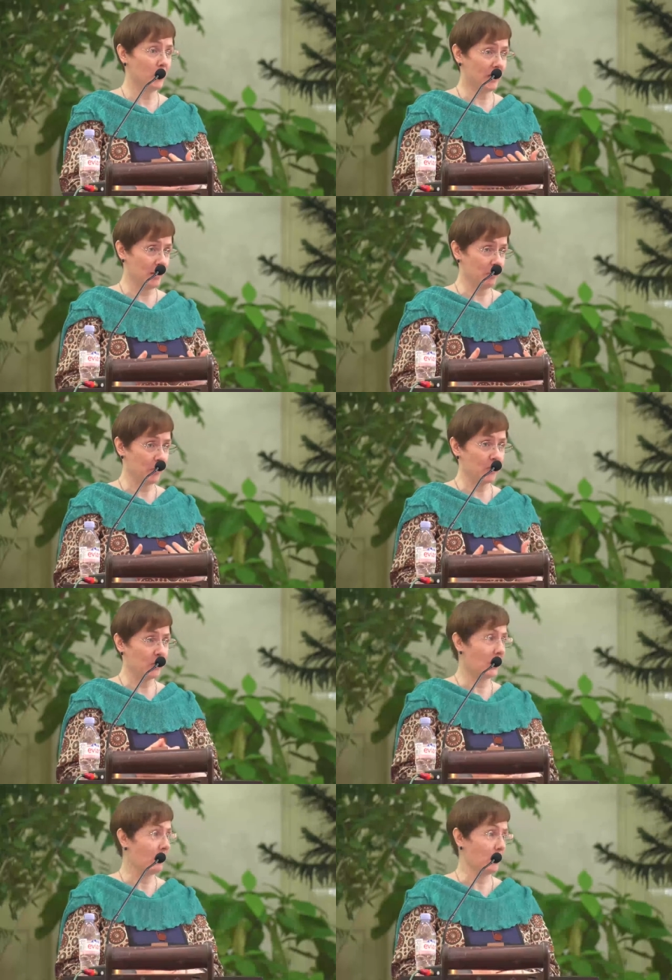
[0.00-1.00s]
that I'm going to
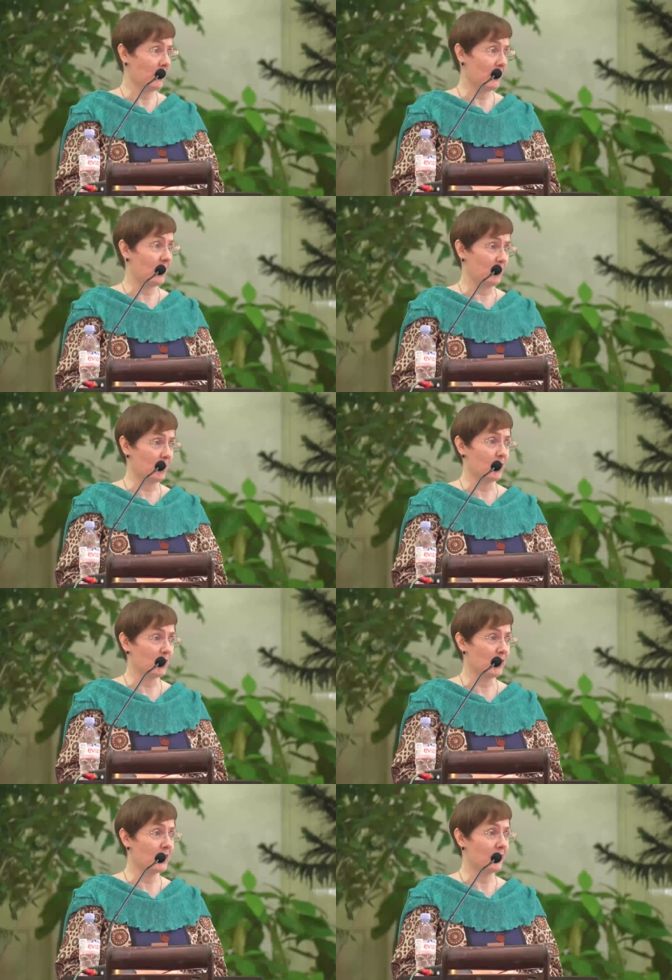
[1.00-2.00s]
give you any other
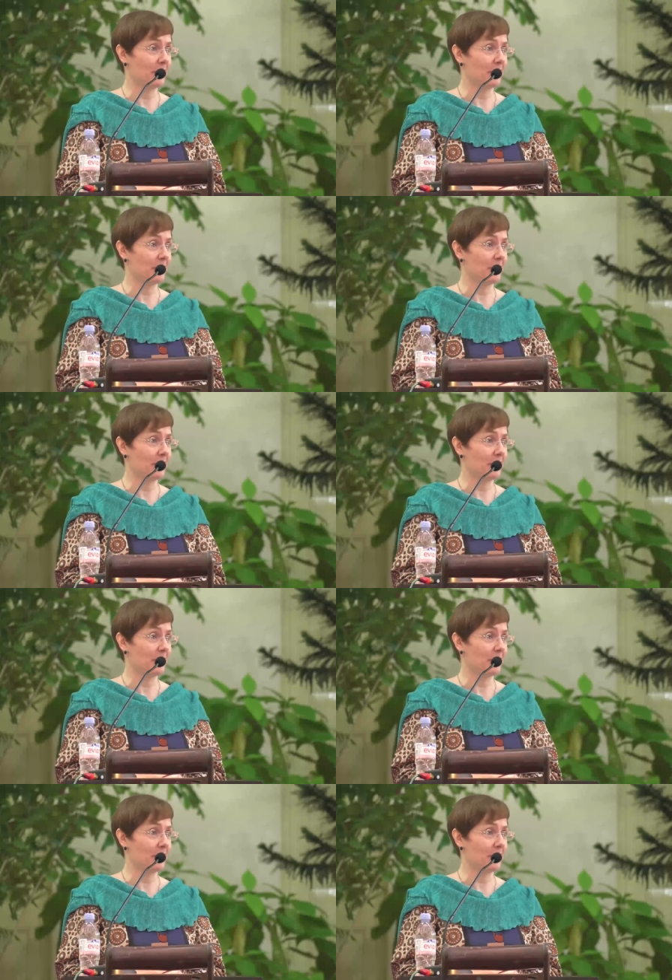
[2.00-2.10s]
alternative,